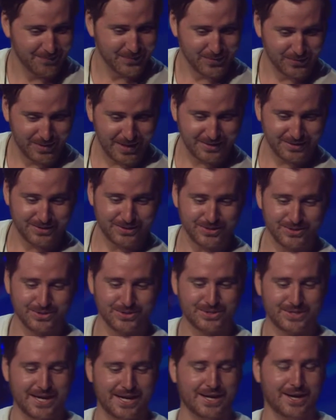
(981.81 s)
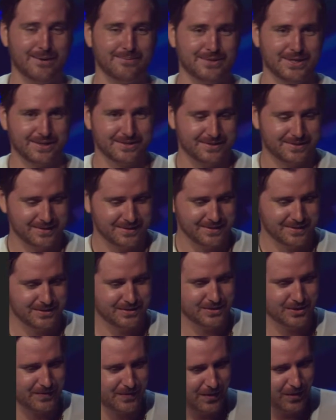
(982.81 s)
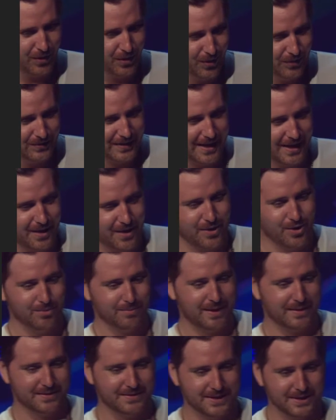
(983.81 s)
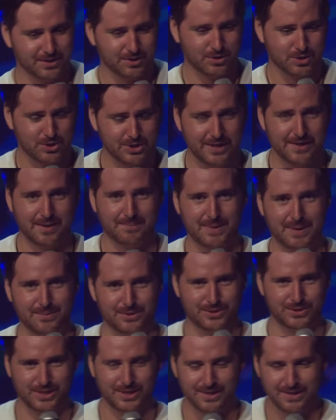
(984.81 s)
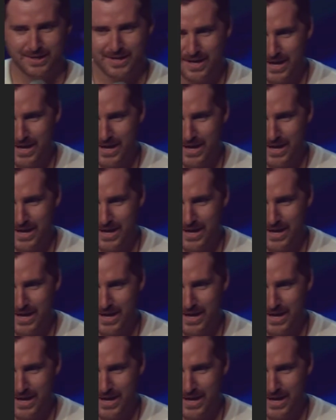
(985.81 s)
Registers are state objects. So they hold data owned by the signature chain that published it.